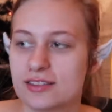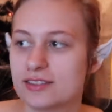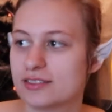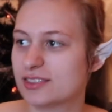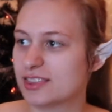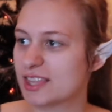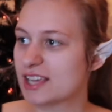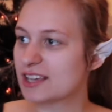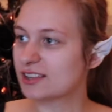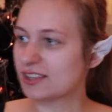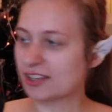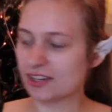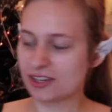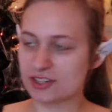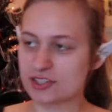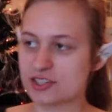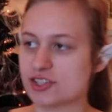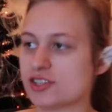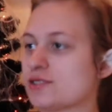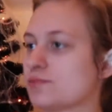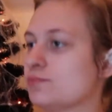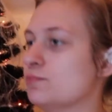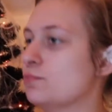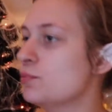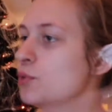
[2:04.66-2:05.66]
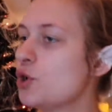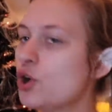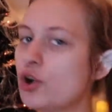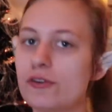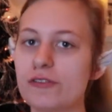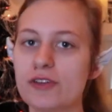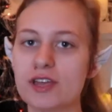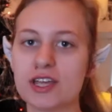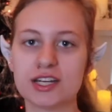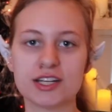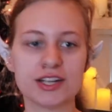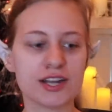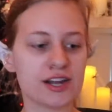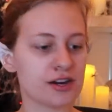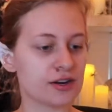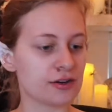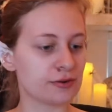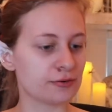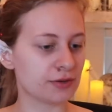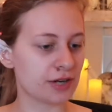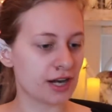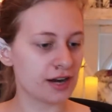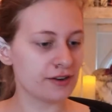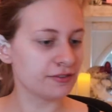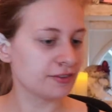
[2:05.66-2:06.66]
I think they just move in here
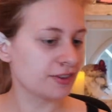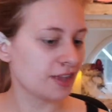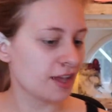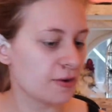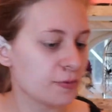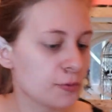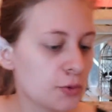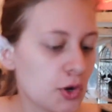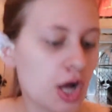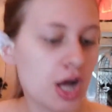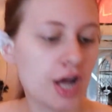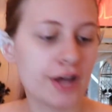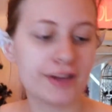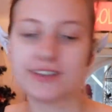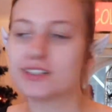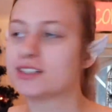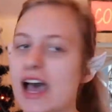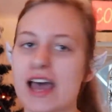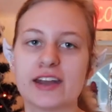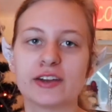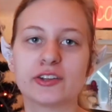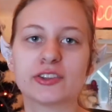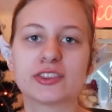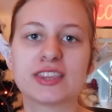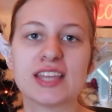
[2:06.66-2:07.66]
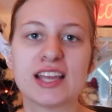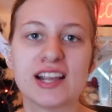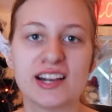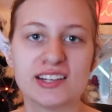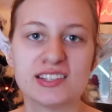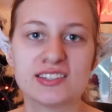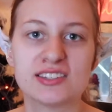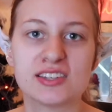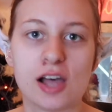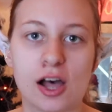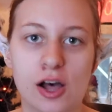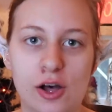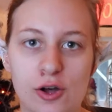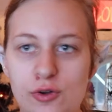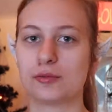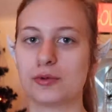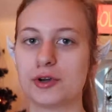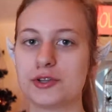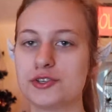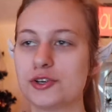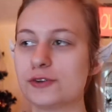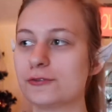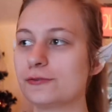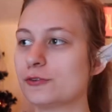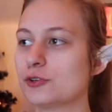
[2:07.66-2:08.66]
whenever they want. I don't think so.
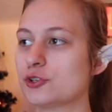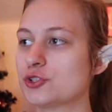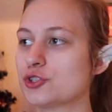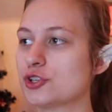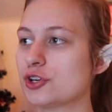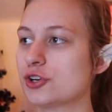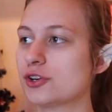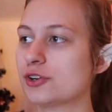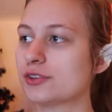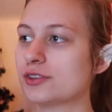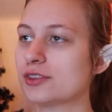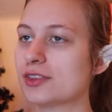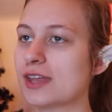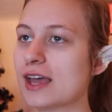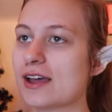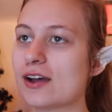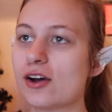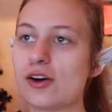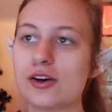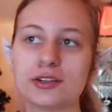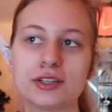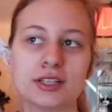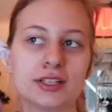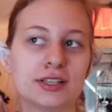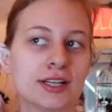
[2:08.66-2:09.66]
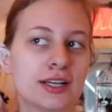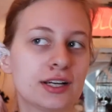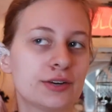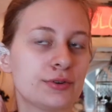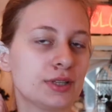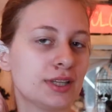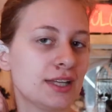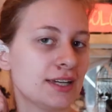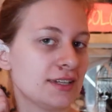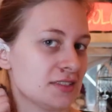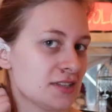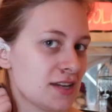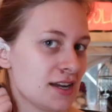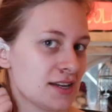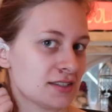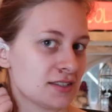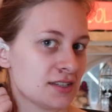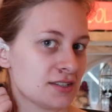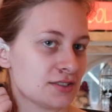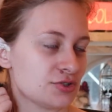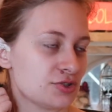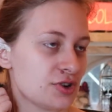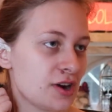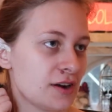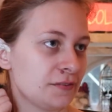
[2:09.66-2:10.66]
Once you're for sure that all the liquid latex
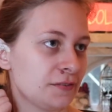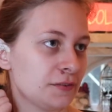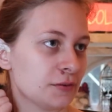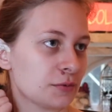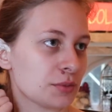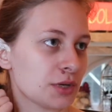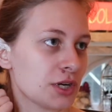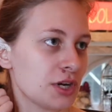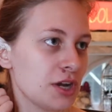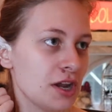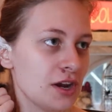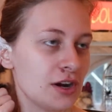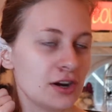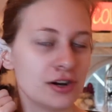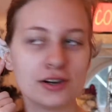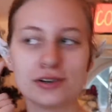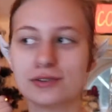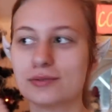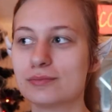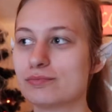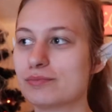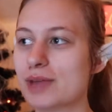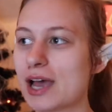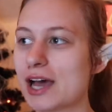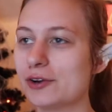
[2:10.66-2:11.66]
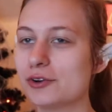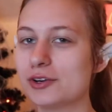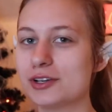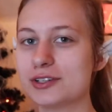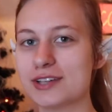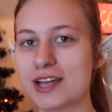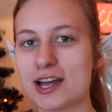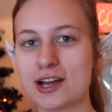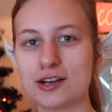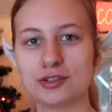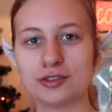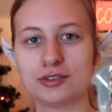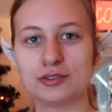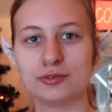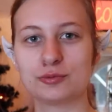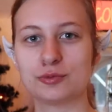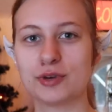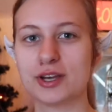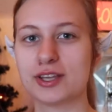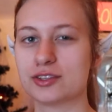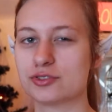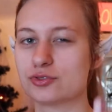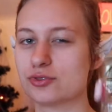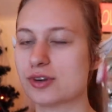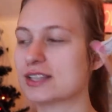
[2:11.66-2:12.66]
is dried from your ear, powder it down
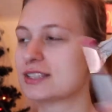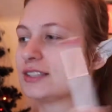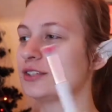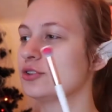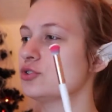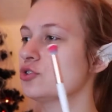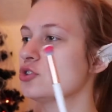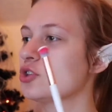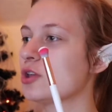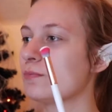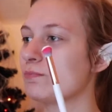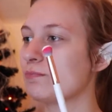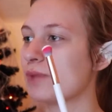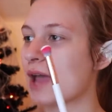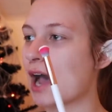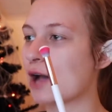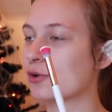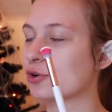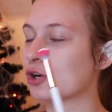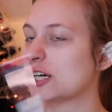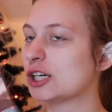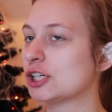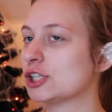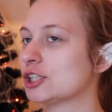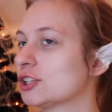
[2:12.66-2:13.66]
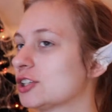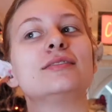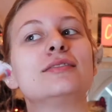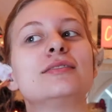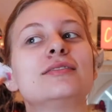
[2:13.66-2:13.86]
with translucent powder.